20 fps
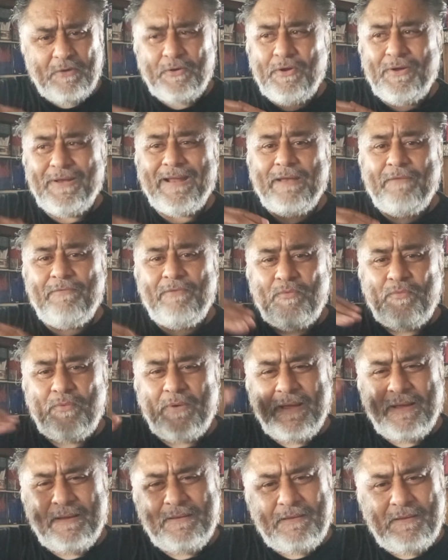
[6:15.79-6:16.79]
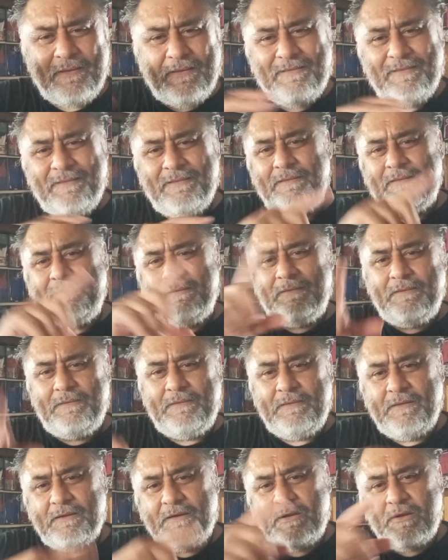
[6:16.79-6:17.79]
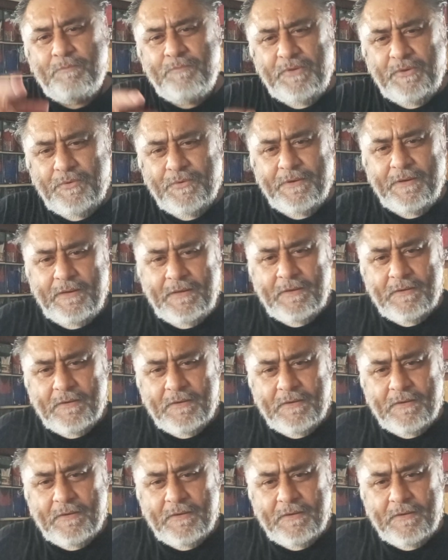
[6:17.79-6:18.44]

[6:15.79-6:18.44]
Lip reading: You're not even ranked in the community